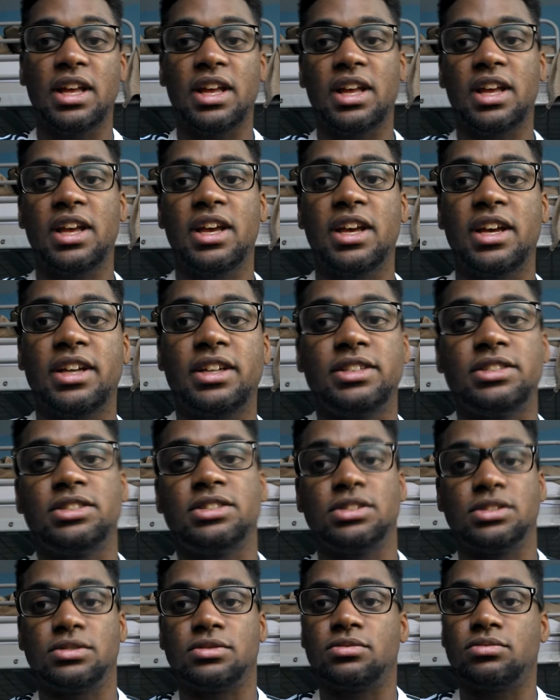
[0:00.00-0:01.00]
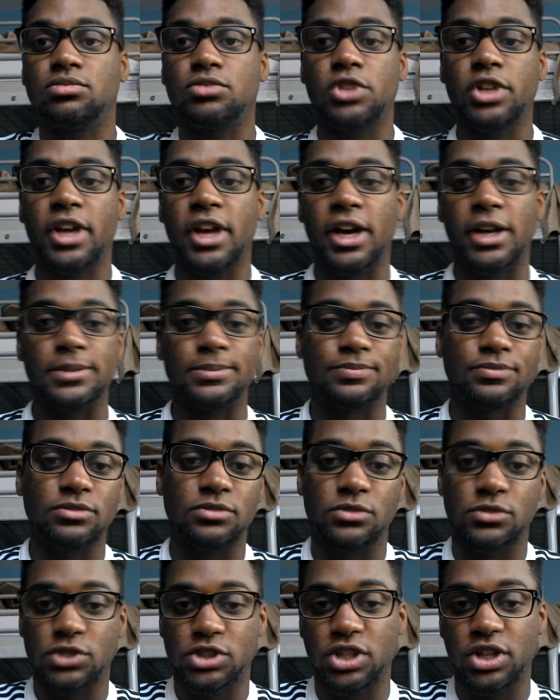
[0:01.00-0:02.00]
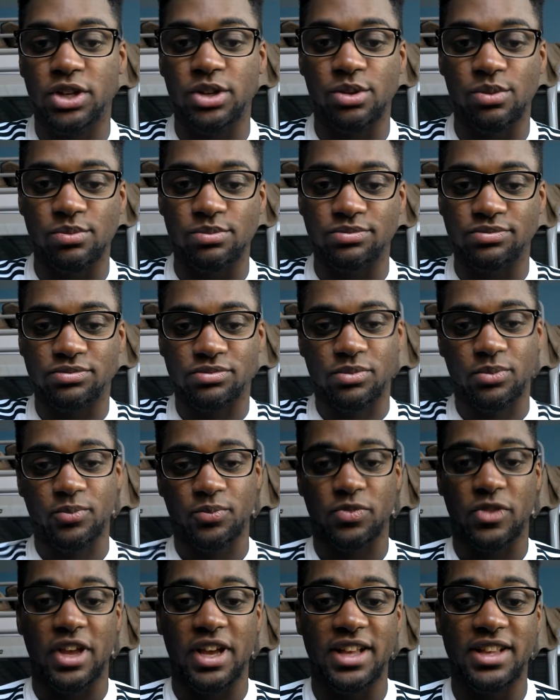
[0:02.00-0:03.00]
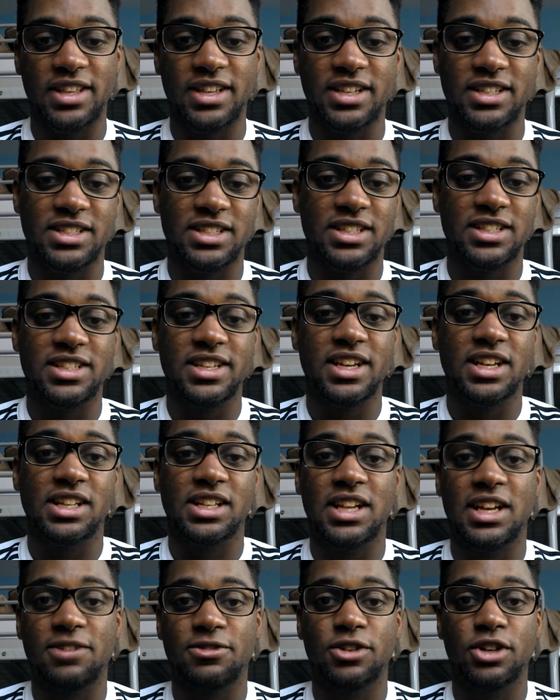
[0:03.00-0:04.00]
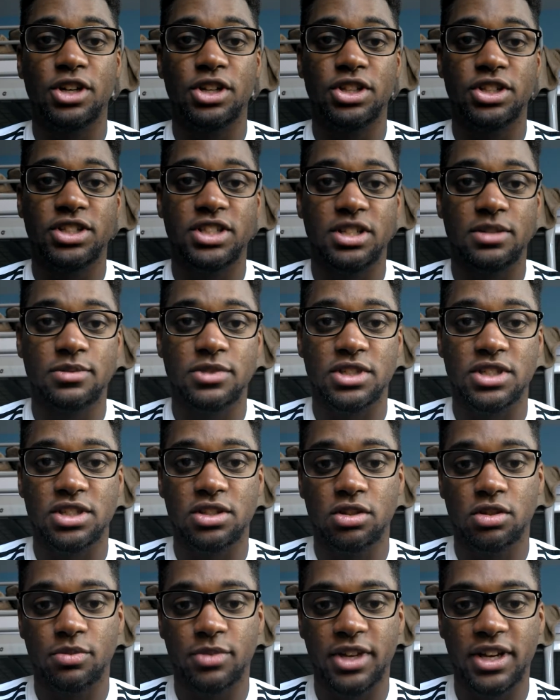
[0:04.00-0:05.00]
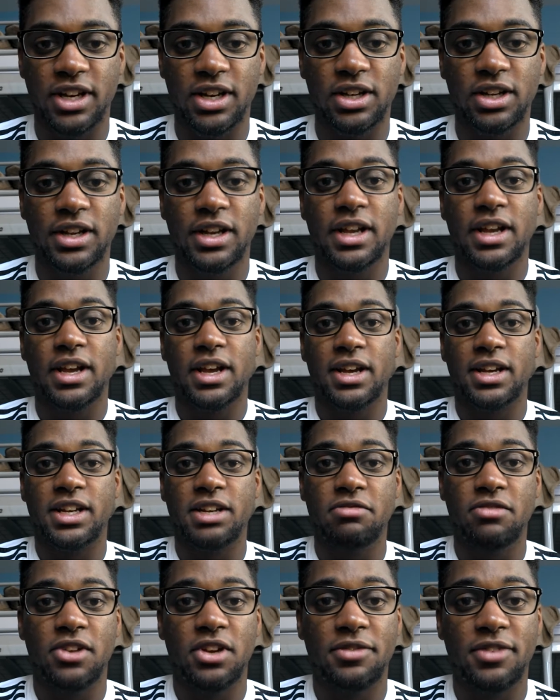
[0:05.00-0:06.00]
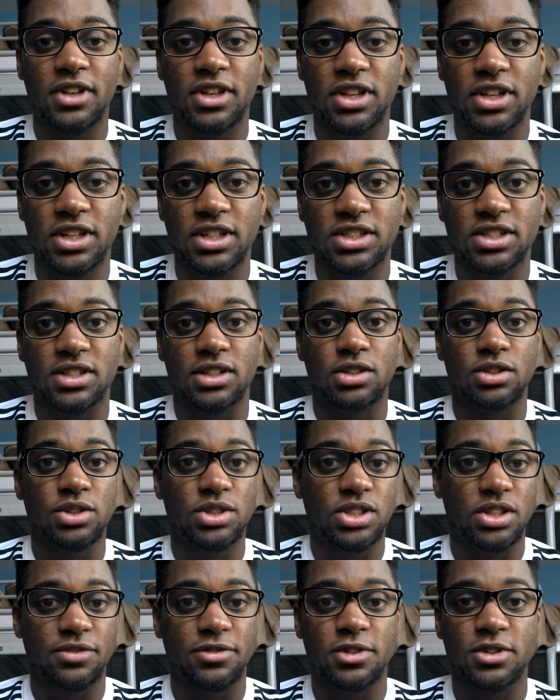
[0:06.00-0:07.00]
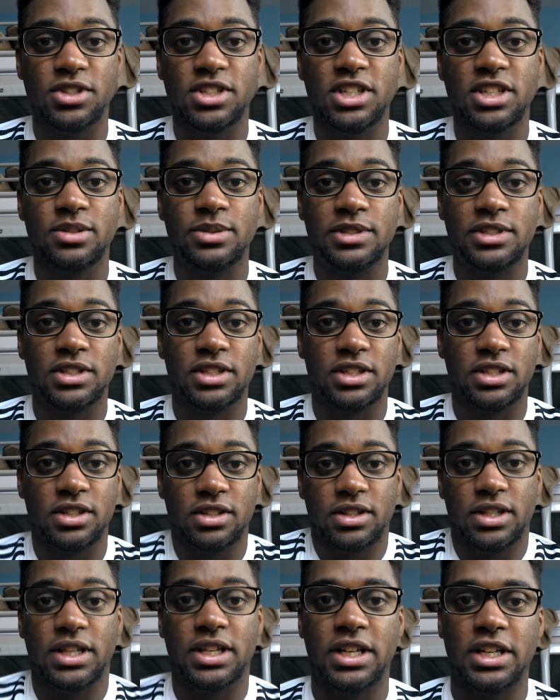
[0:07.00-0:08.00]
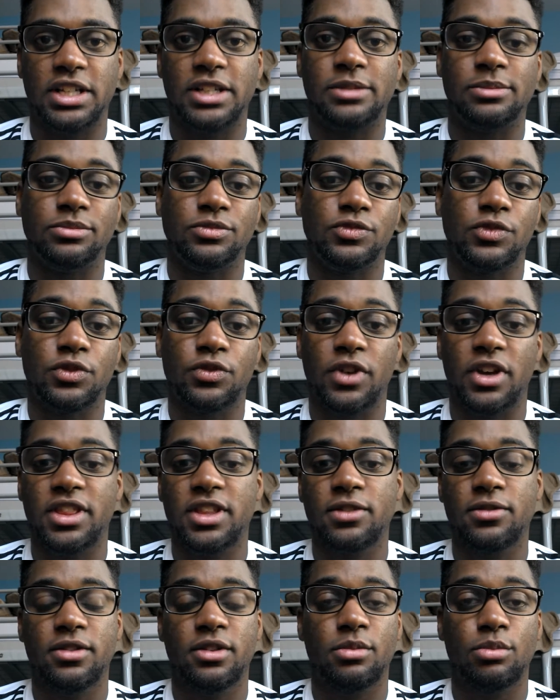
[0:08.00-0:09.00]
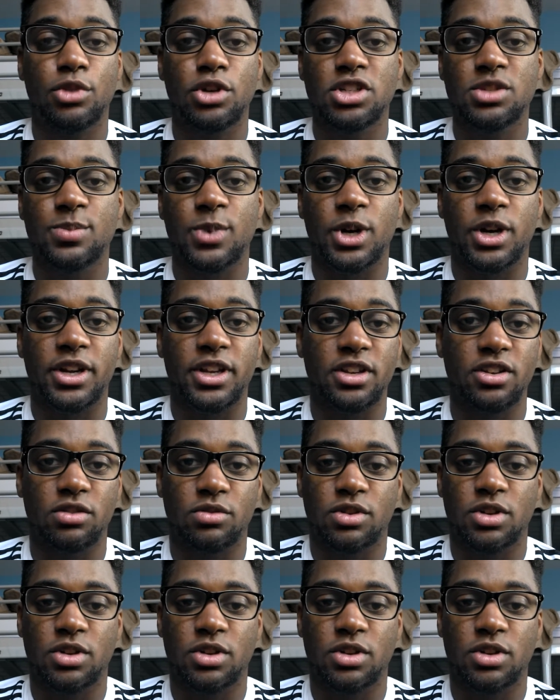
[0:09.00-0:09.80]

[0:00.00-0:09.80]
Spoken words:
And yeah, so I think it's going to take a lot for other teams to slow him down. And even if he does lose to a few teams, I think for the most part he'll